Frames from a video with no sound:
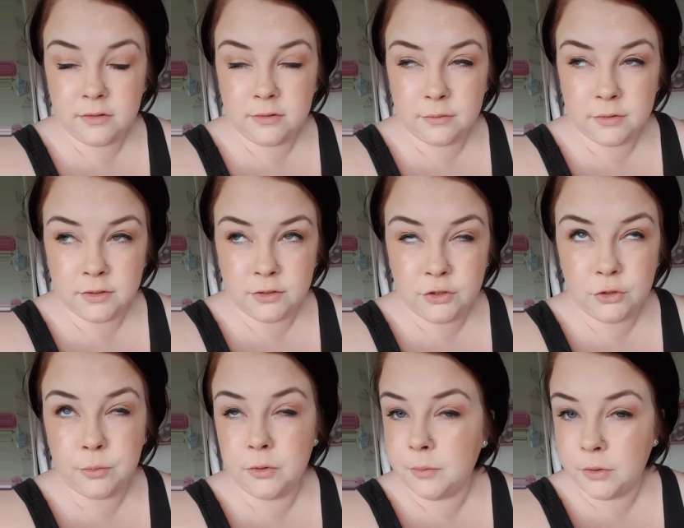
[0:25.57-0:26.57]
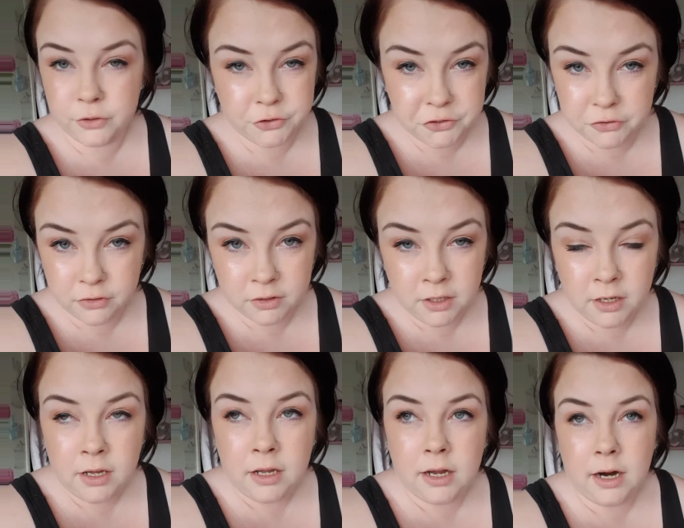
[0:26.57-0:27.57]
was super emotional
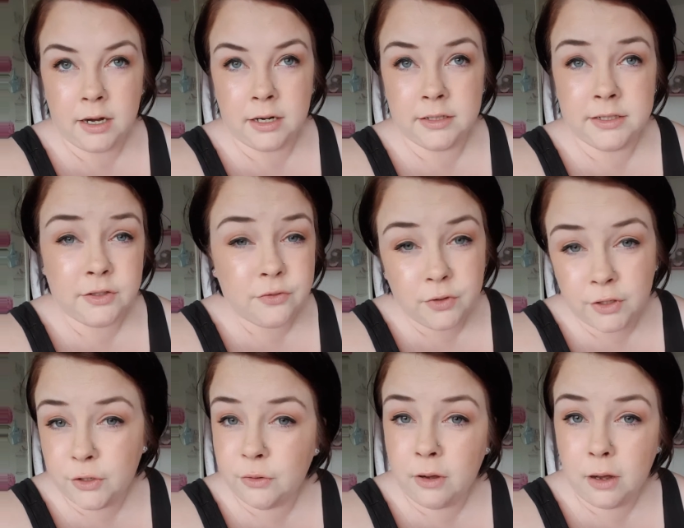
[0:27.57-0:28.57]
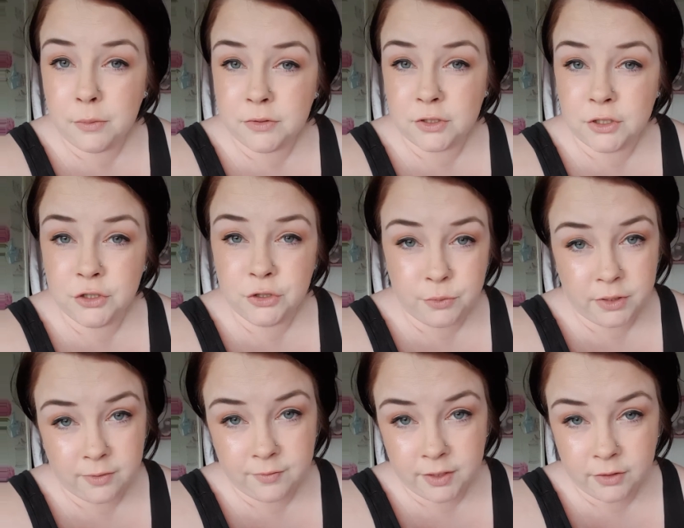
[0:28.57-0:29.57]
and I didn't really know what I was going to do with
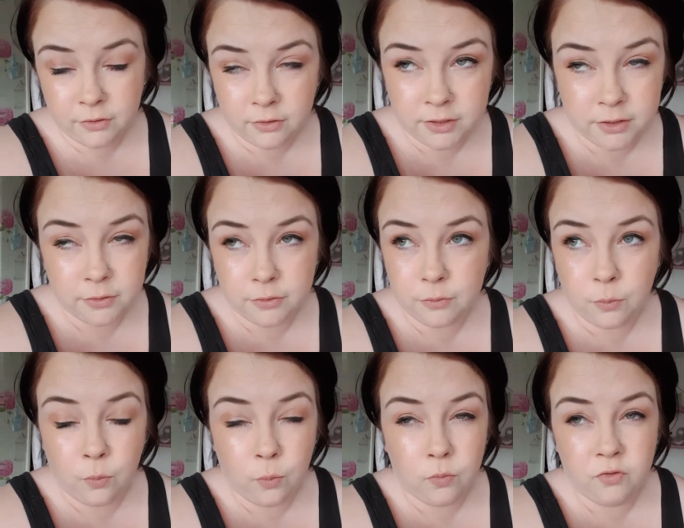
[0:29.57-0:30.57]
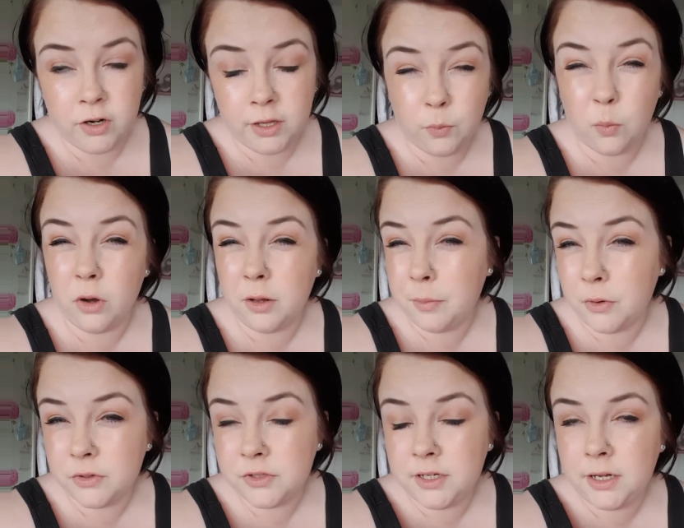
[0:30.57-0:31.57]
that video. I didn't really want to
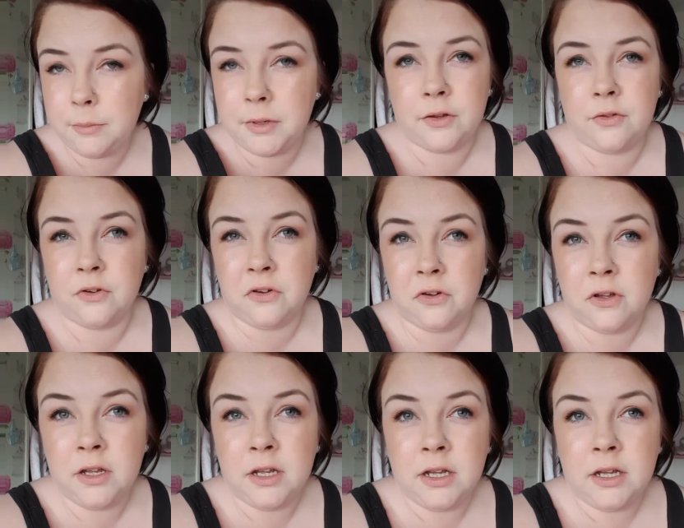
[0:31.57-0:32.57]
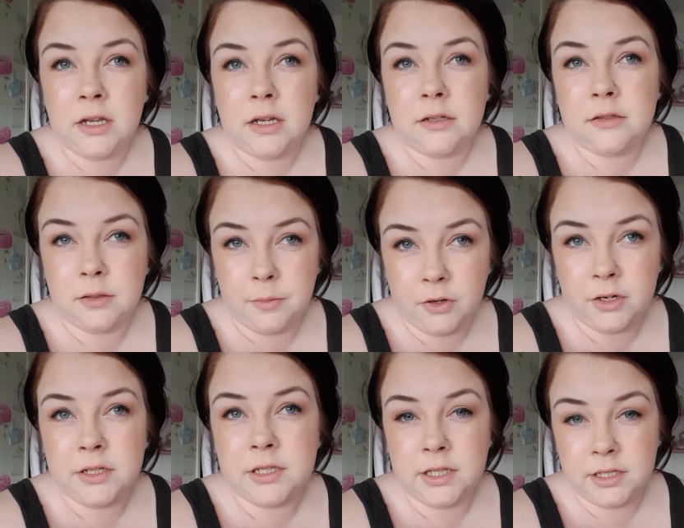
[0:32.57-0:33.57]
post it, but I thought, to be
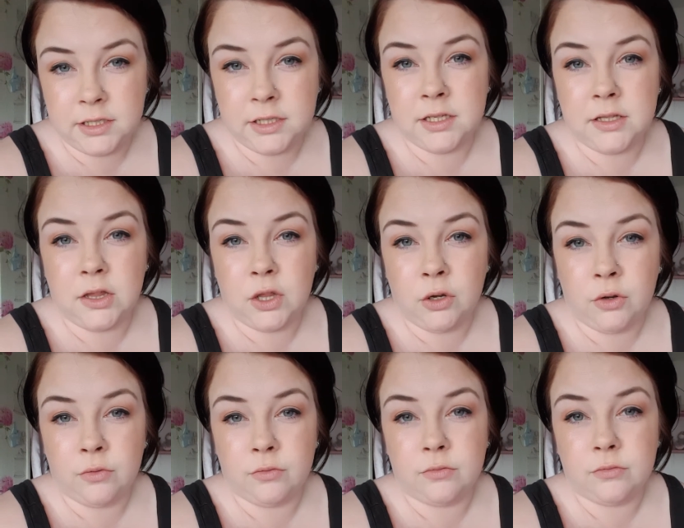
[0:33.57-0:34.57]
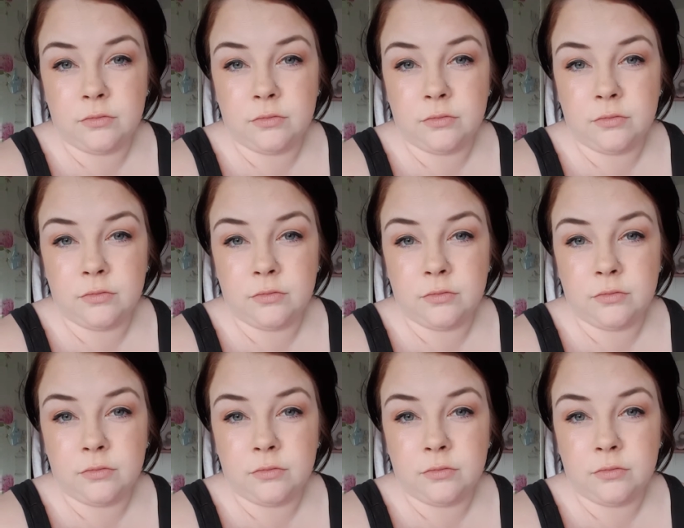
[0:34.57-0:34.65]
honest, this is the